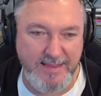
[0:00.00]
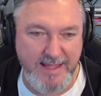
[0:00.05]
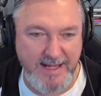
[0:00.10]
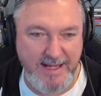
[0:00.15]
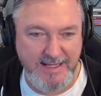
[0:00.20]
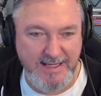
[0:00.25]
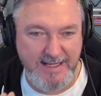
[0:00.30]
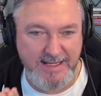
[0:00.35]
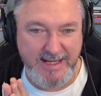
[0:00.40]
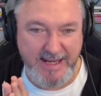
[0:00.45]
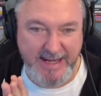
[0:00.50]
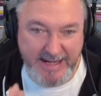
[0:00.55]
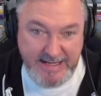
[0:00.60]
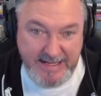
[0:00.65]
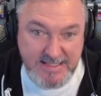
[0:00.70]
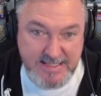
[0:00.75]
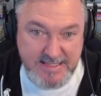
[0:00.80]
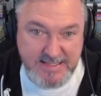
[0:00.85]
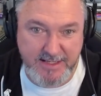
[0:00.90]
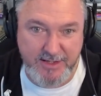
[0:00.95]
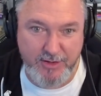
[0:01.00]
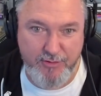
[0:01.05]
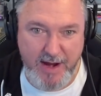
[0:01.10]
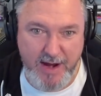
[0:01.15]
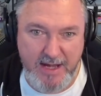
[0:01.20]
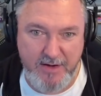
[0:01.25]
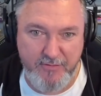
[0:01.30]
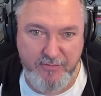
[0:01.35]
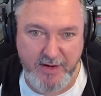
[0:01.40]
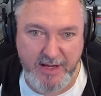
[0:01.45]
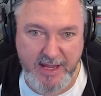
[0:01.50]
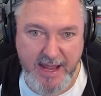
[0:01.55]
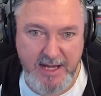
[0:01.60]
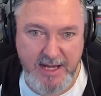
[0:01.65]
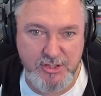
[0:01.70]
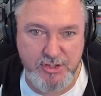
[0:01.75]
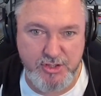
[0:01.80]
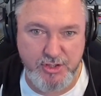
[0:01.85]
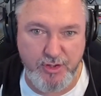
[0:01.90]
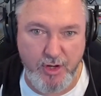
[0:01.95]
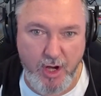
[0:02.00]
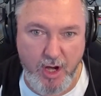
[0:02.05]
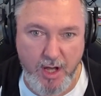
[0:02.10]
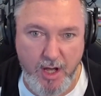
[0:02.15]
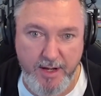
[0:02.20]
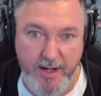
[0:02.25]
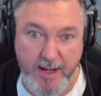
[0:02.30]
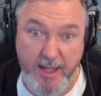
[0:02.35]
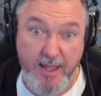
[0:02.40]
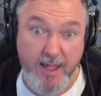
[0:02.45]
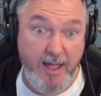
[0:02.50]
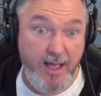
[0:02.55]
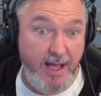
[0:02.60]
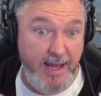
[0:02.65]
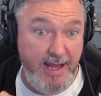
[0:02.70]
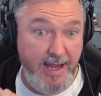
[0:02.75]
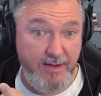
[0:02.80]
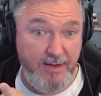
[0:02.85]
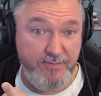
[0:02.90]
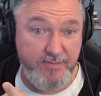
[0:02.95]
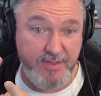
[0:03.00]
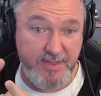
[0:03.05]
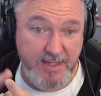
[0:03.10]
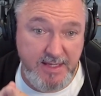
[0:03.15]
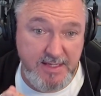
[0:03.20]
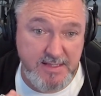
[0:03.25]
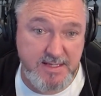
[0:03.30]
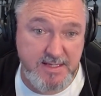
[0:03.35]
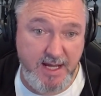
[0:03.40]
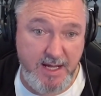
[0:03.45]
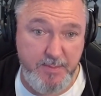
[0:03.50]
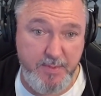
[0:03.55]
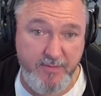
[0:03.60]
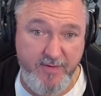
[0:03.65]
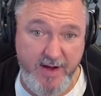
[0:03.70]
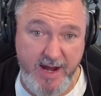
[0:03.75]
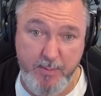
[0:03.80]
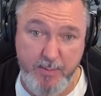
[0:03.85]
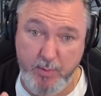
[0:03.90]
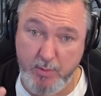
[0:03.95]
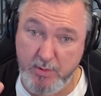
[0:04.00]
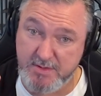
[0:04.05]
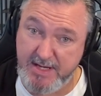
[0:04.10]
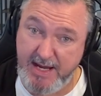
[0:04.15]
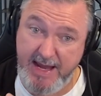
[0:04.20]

They need instant gratification on, I have these type of eyeballs.